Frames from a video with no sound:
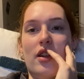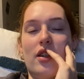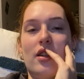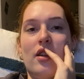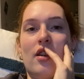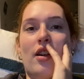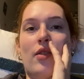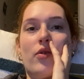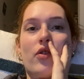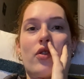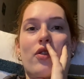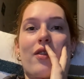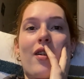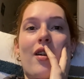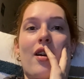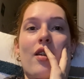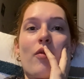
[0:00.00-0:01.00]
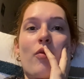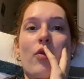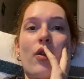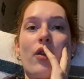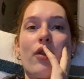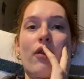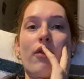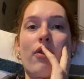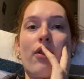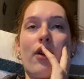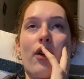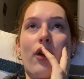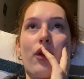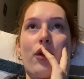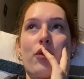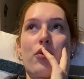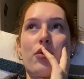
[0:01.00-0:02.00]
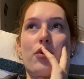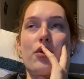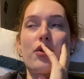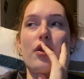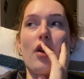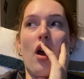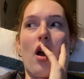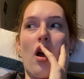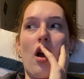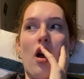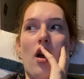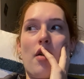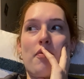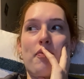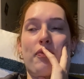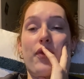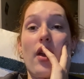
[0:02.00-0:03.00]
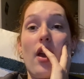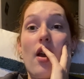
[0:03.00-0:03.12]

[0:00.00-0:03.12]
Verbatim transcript: to now try one of those um,